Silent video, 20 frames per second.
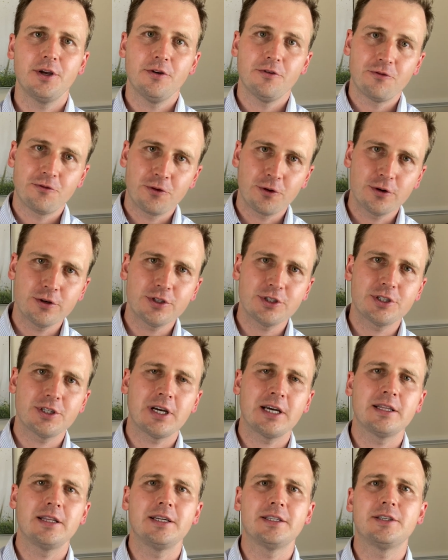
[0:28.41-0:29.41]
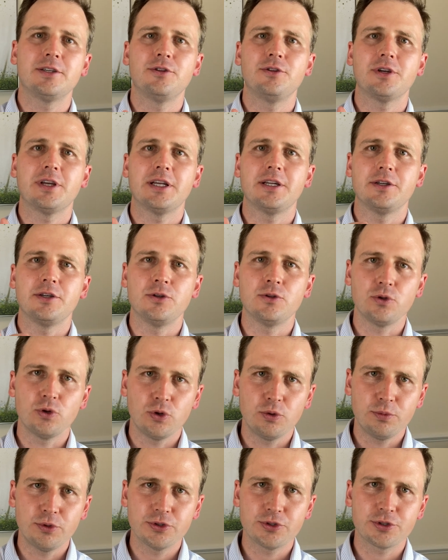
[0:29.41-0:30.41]
First, I'd like to look at a
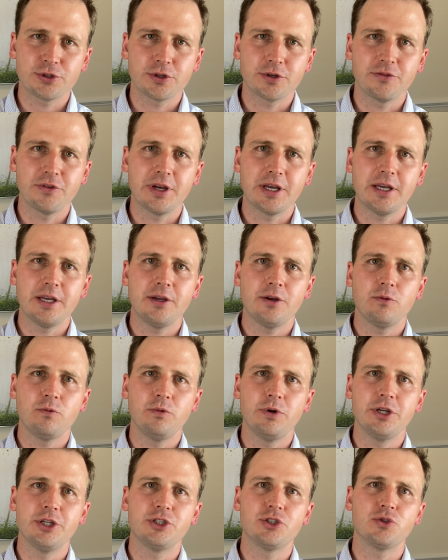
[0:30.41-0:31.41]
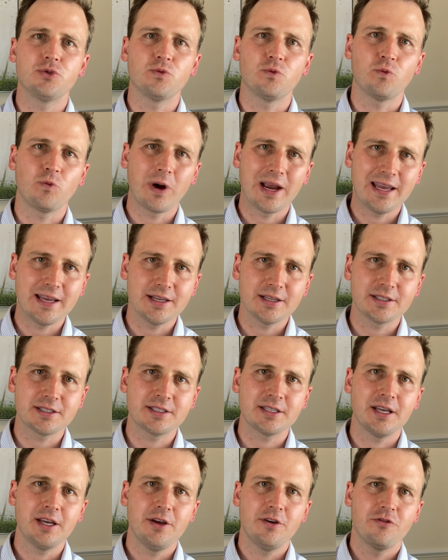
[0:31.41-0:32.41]
global survey which
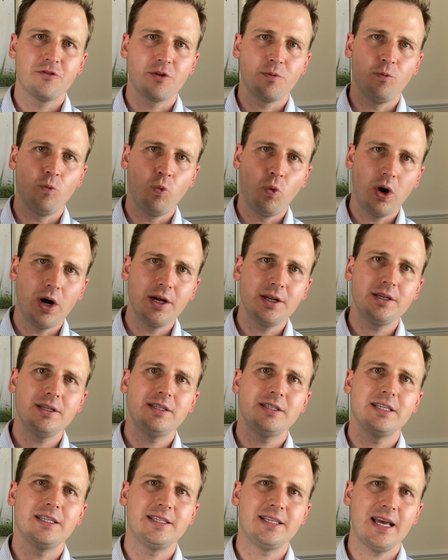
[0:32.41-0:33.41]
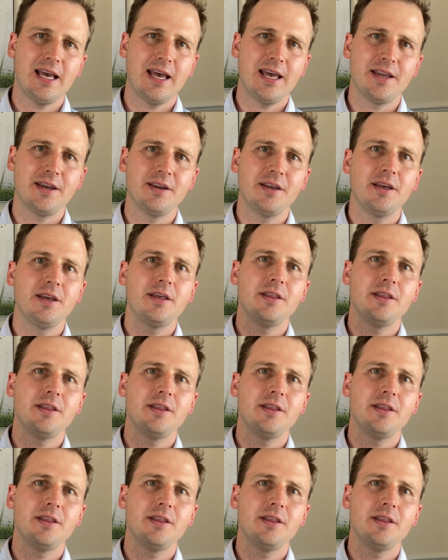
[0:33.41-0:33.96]
ranks from 1 to 10